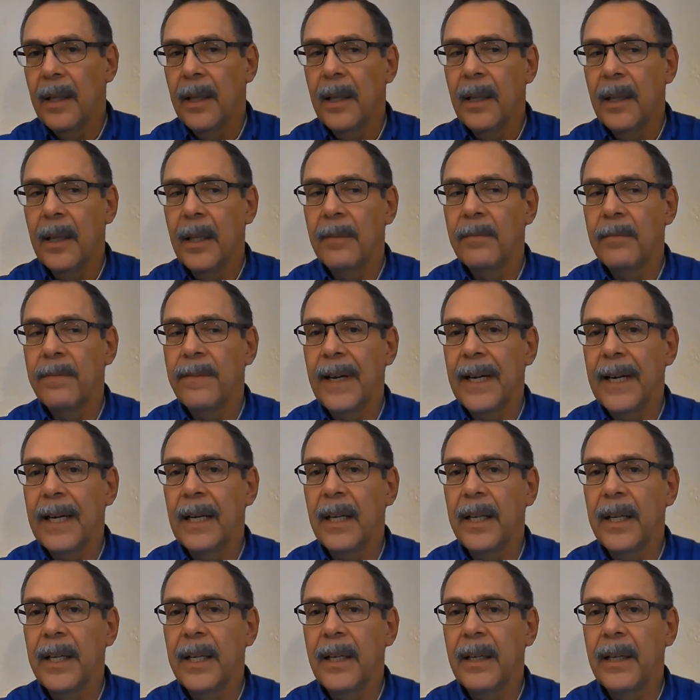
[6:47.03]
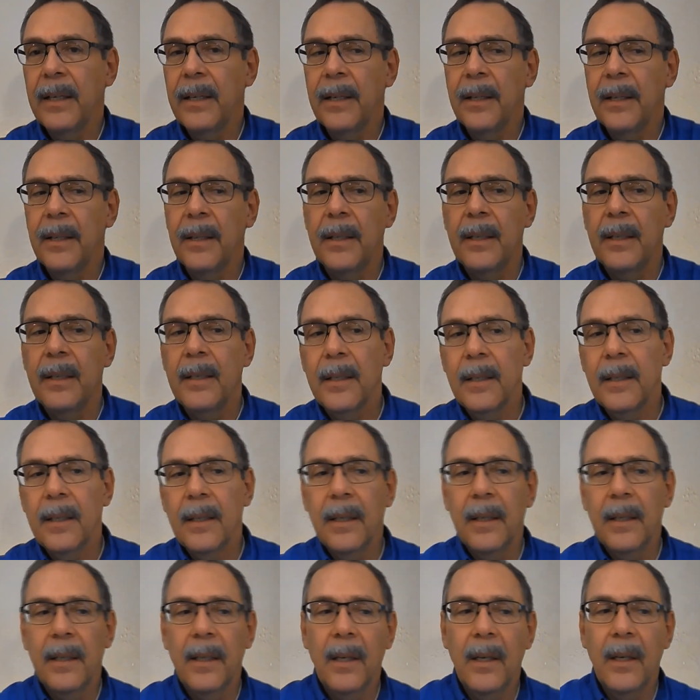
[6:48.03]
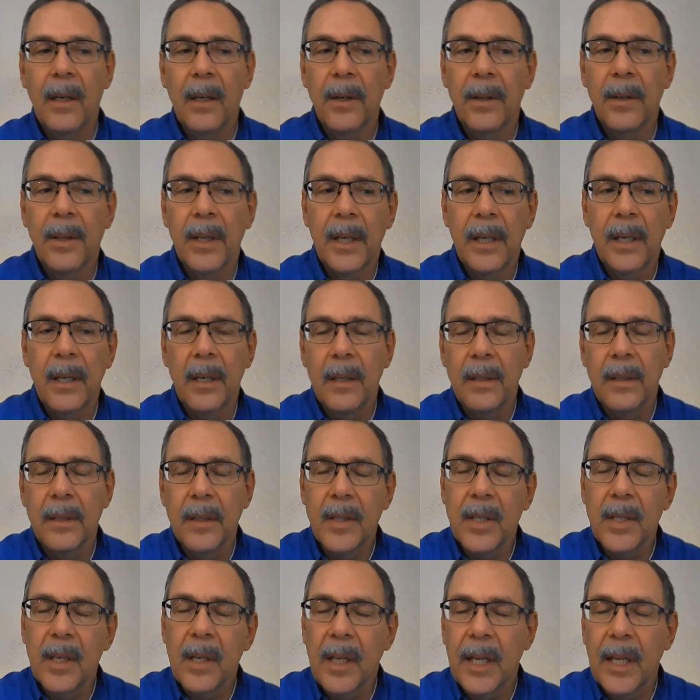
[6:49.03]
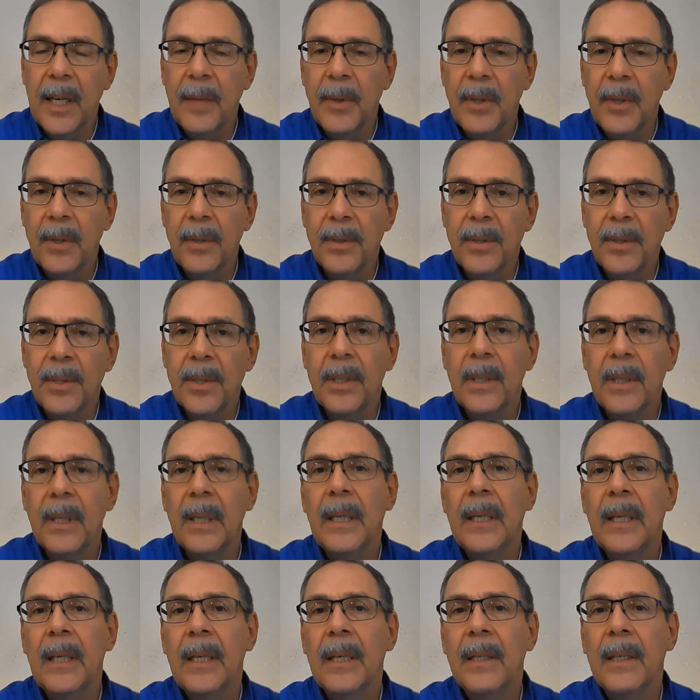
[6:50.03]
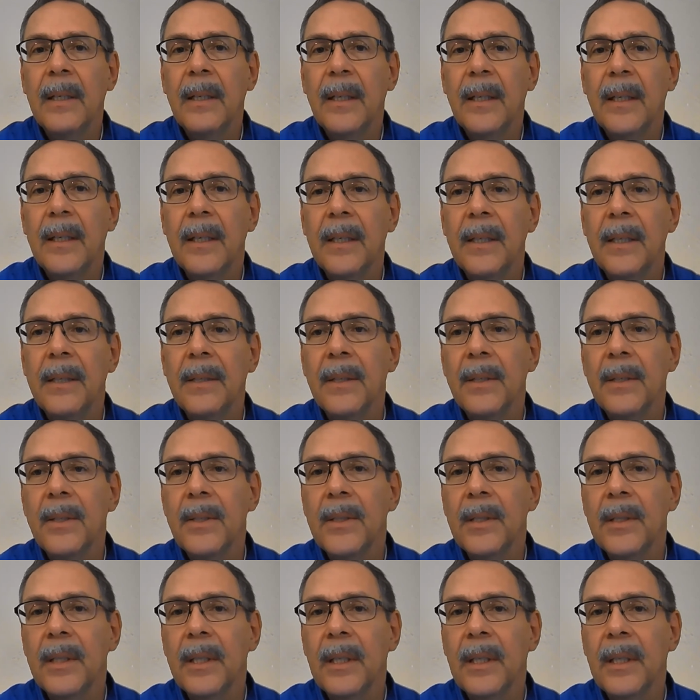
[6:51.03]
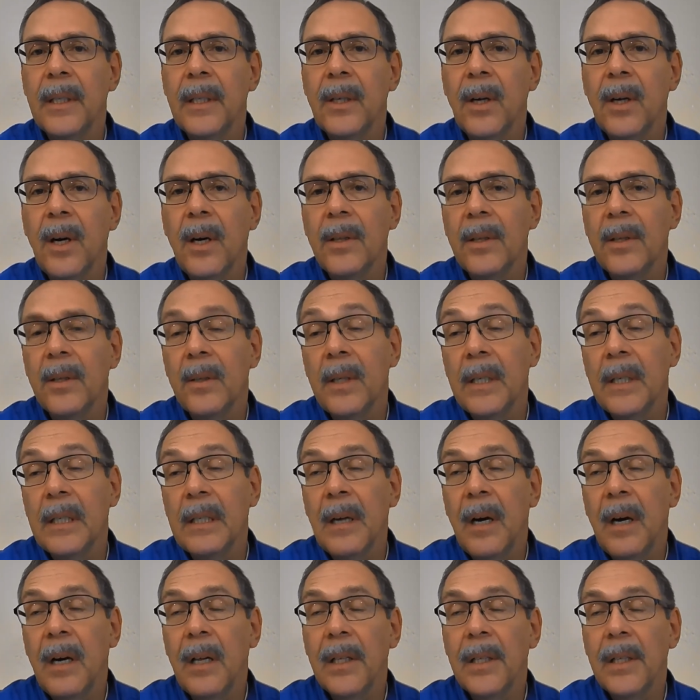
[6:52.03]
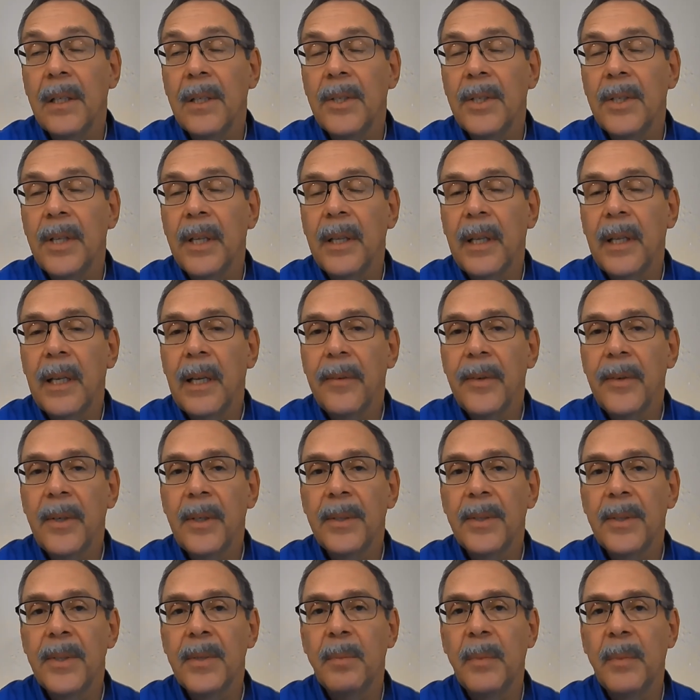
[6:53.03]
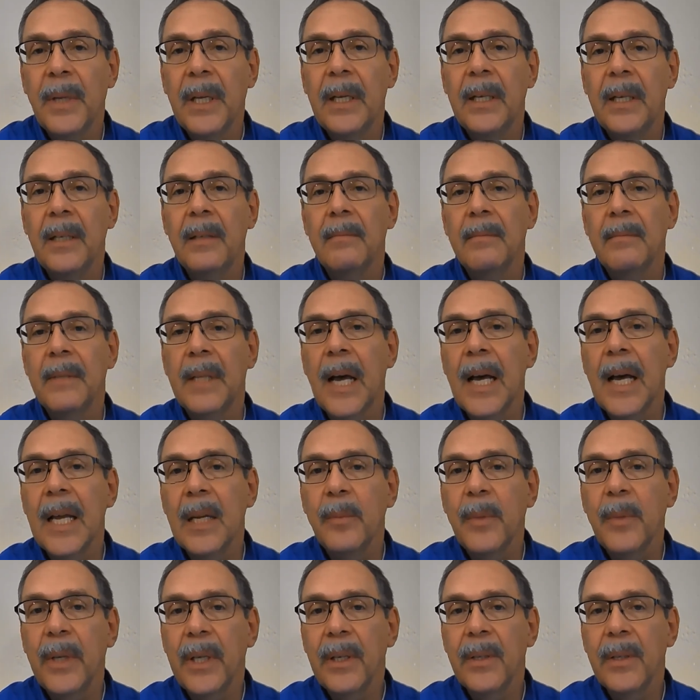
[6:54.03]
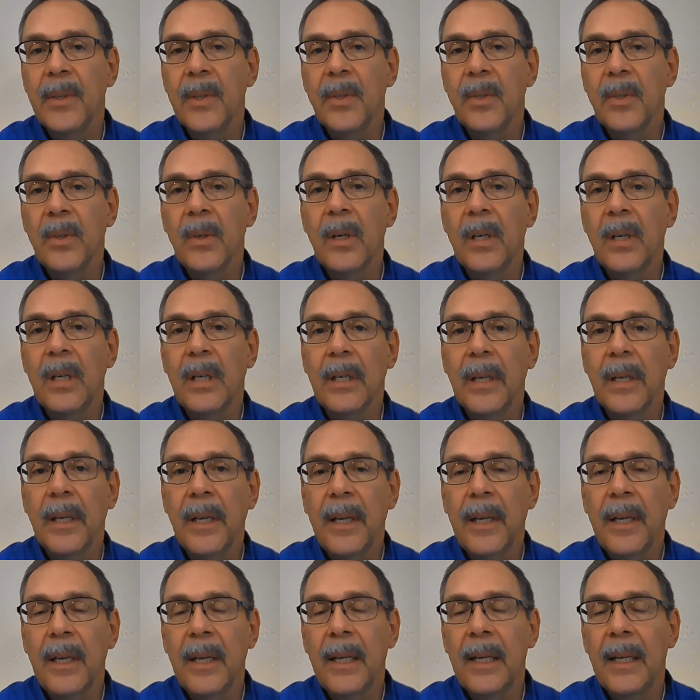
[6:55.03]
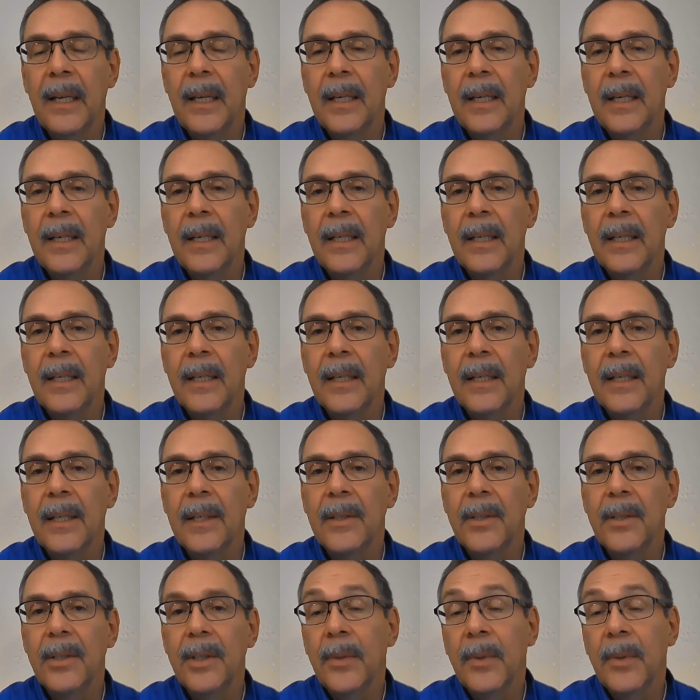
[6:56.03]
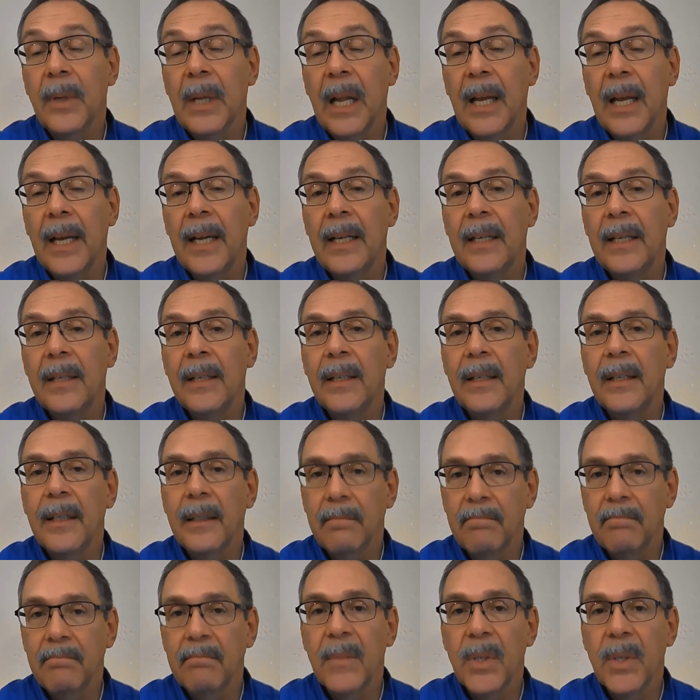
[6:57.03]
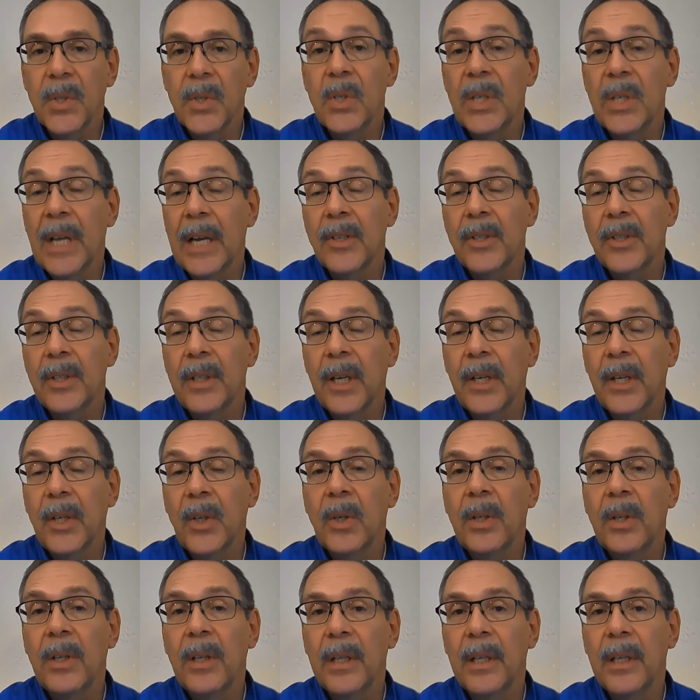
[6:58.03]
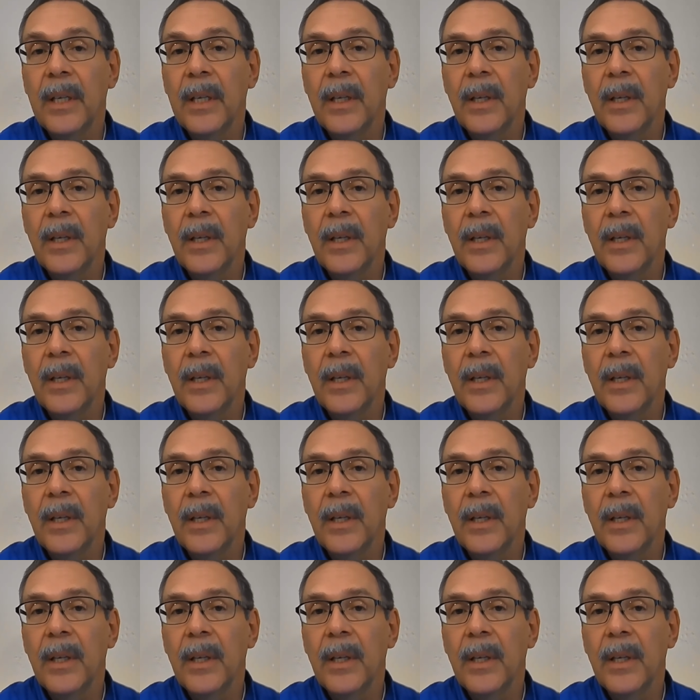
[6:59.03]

And finally, are there disclaimers? Does the author acknowledge that the evidence may not be as strong as she would like? This is actually a good thing.